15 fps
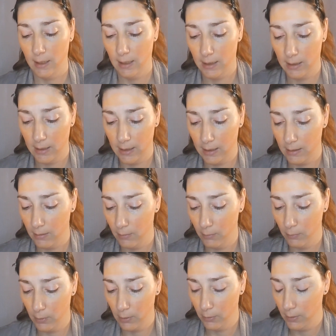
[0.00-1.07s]
And then
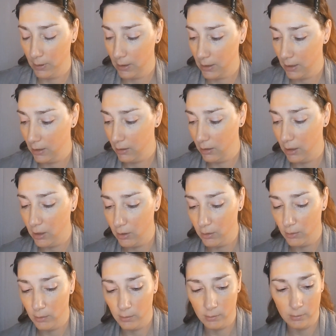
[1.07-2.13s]
we're going to
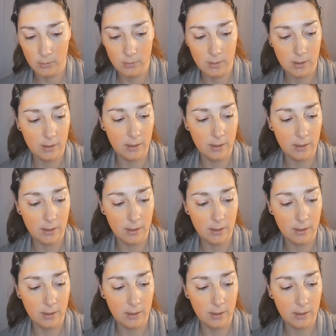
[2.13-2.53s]
use,